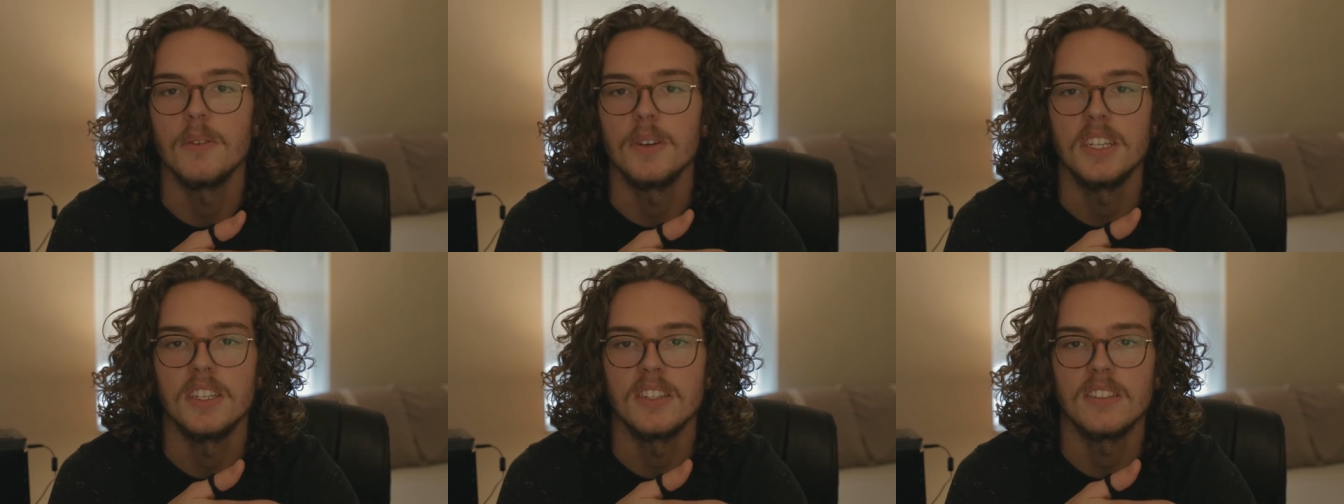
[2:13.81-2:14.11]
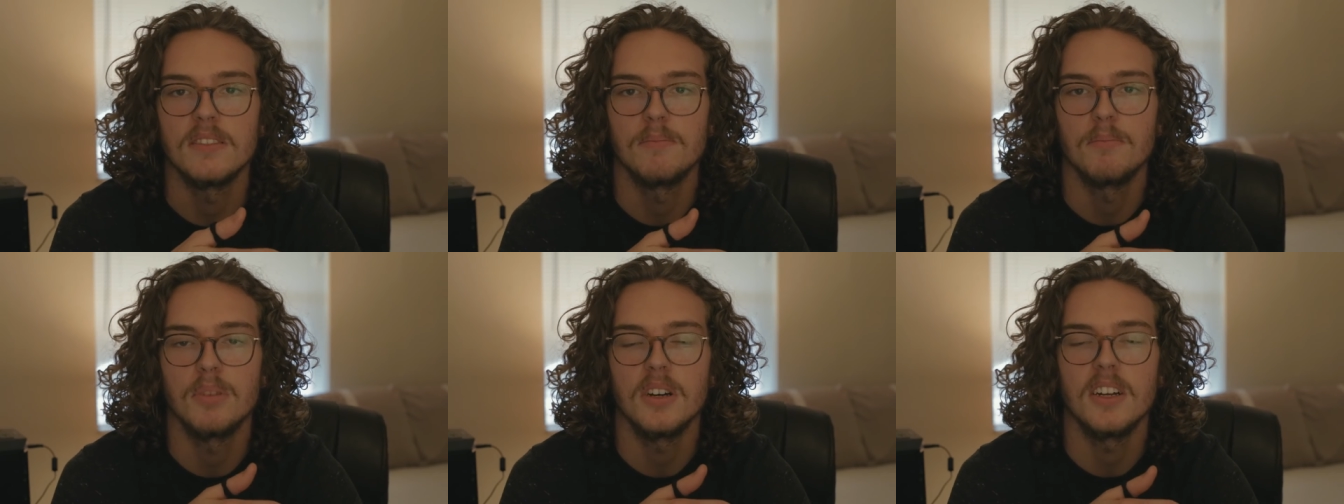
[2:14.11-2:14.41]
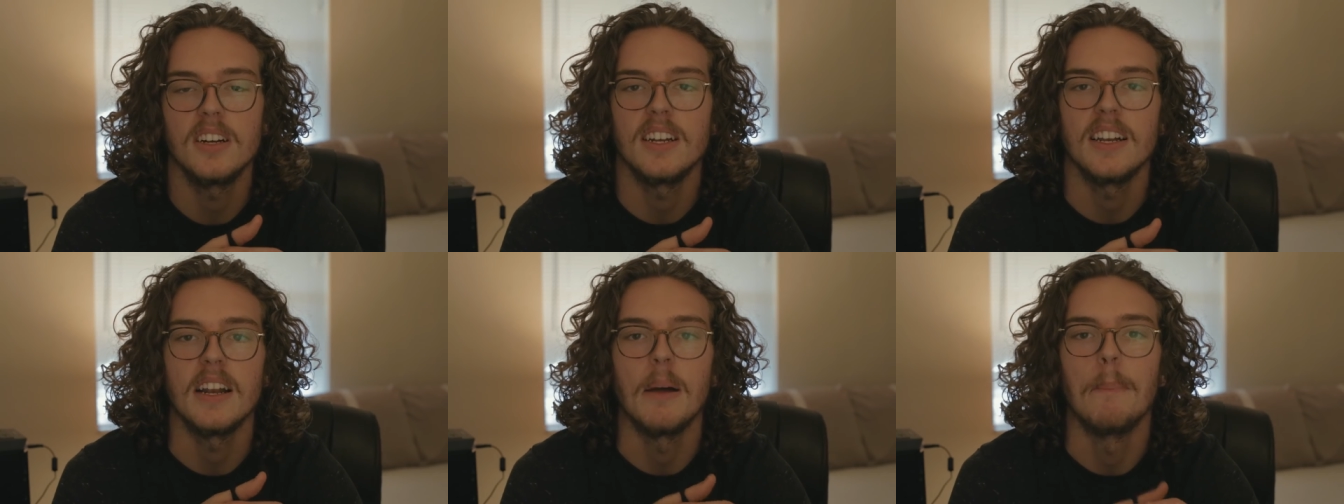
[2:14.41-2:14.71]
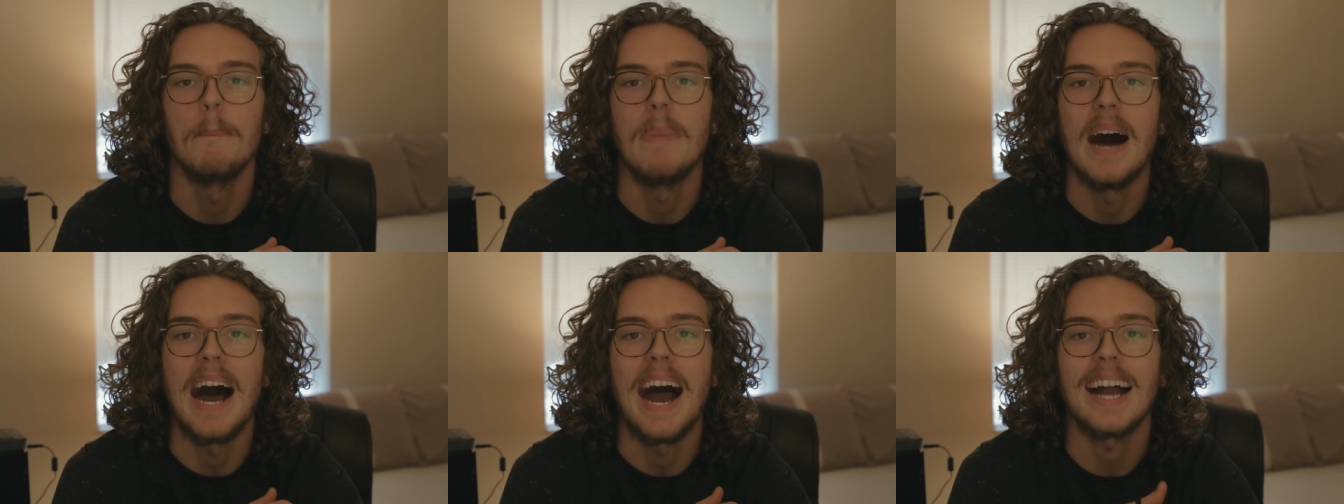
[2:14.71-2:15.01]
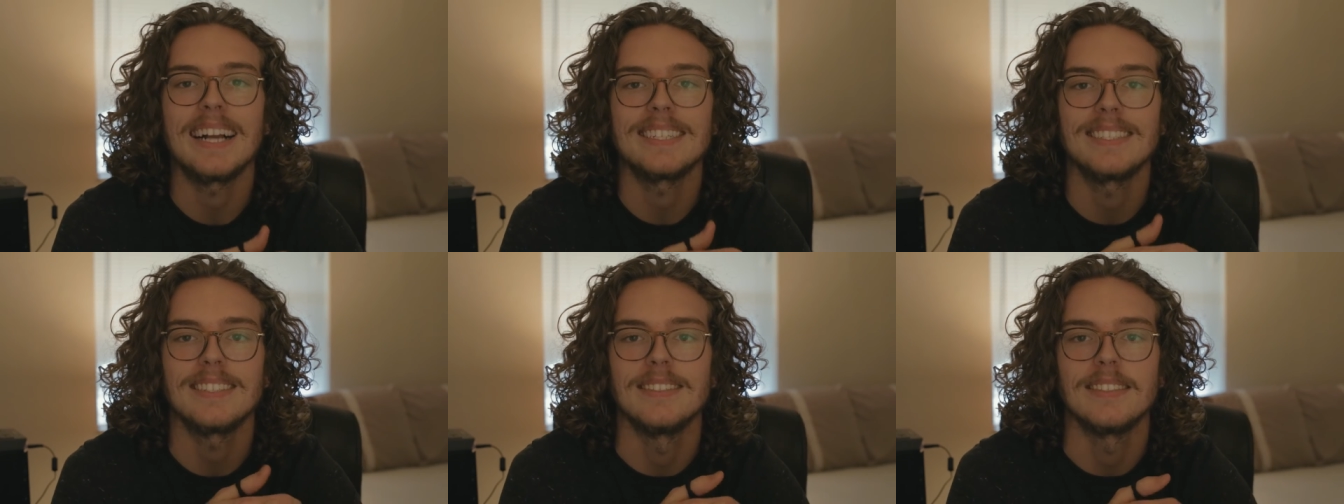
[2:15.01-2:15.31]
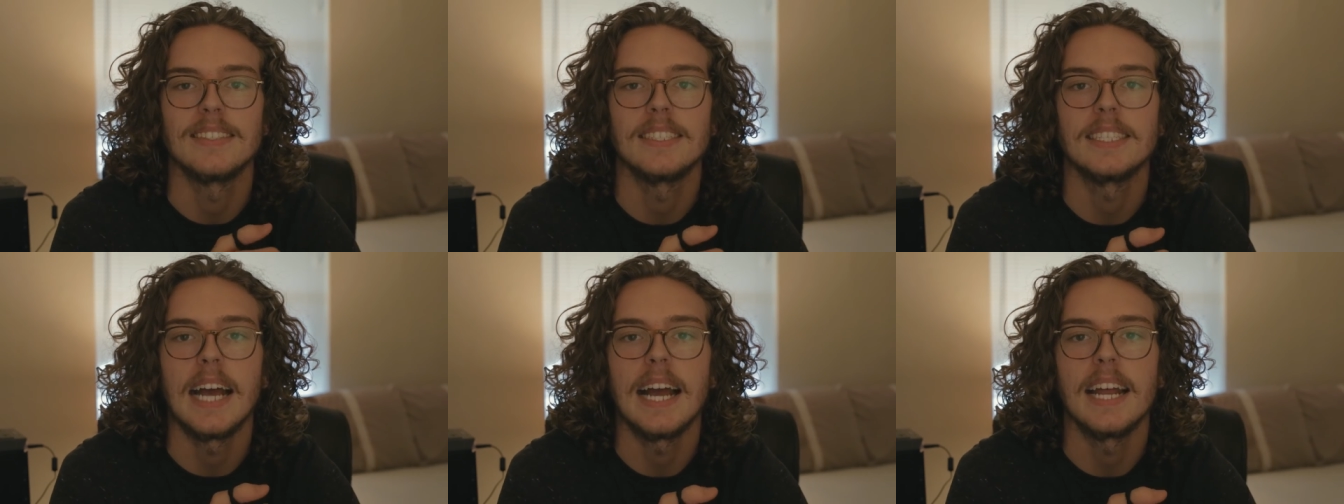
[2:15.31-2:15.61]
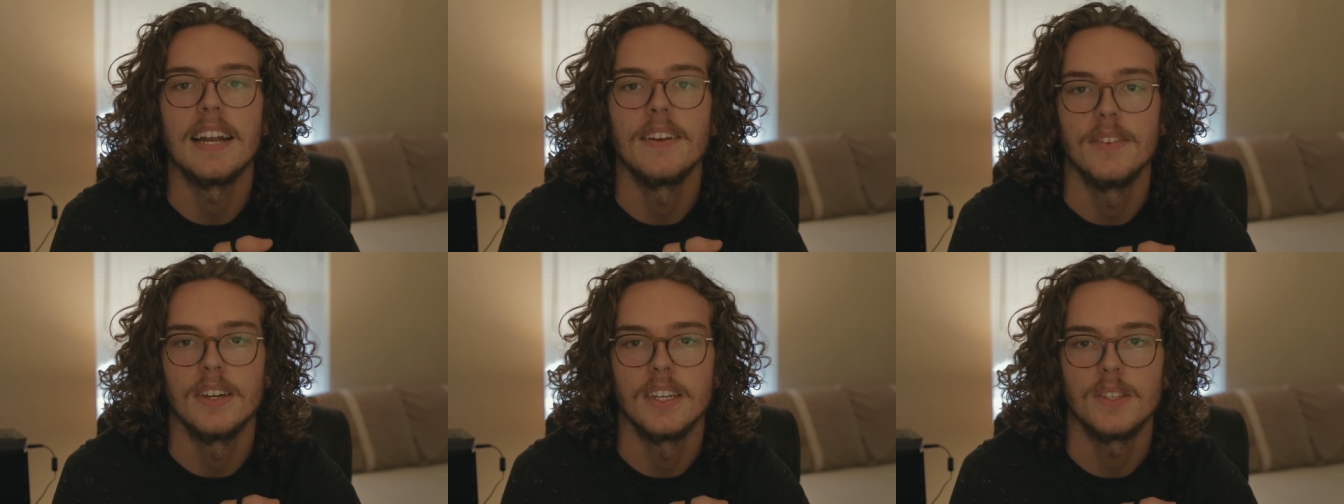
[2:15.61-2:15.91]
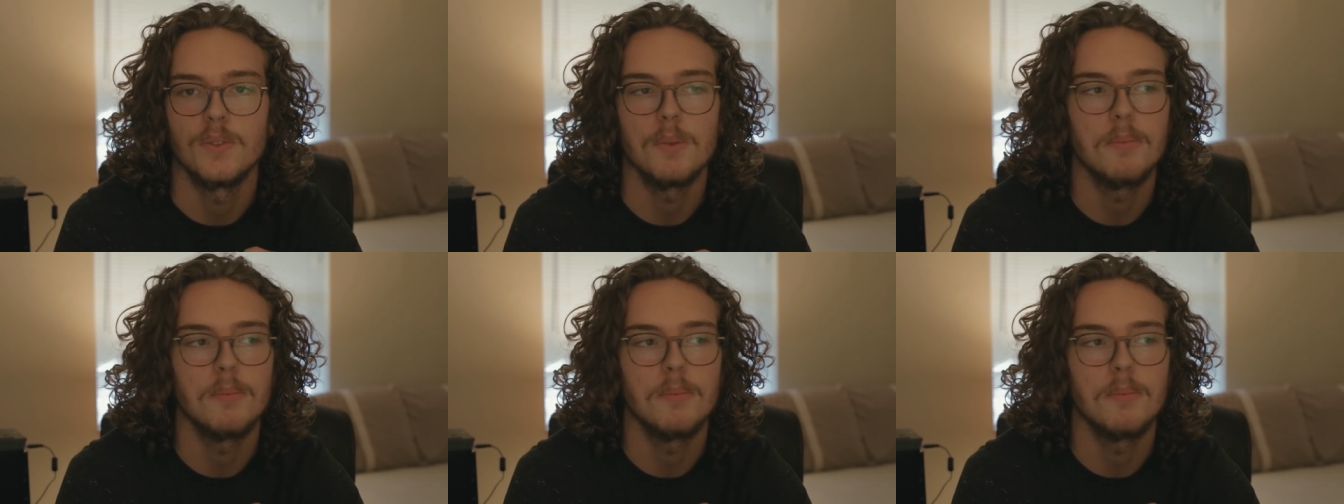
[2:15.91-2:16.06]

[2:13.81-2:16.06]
We just put it in a box inside of us.